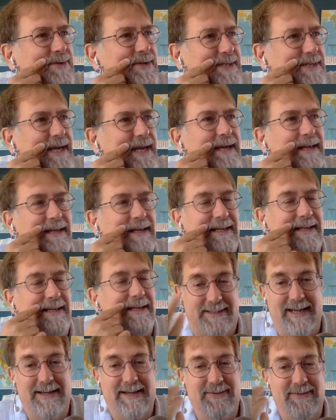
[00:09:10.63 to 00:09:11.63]
The tail
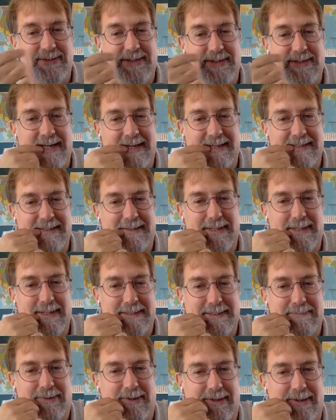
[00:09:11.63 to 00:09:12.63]
I understand, is the
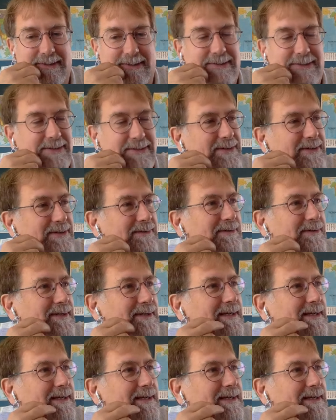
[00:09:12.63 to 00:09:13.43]
best part, too.